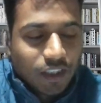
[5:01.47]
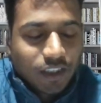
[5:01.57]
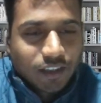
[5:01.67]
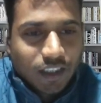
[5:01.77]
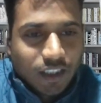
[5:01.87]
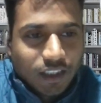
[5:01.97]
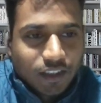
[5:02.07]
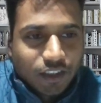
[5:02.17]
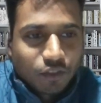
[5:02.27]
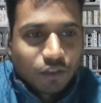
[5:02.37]
is a
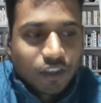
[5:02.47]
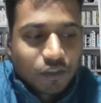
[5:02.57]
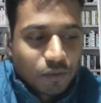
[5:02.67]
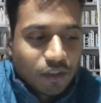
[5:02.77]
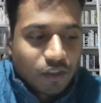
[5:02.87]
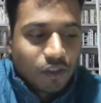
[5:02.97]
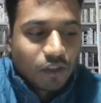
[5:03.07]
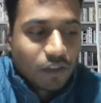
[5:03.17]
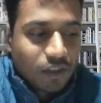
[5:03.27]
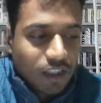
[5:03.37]
synchronous motor
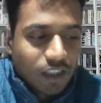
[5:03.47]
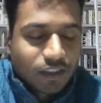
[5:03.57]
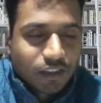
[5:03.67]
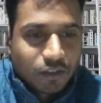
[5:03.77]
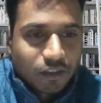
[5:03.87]
or asynchronous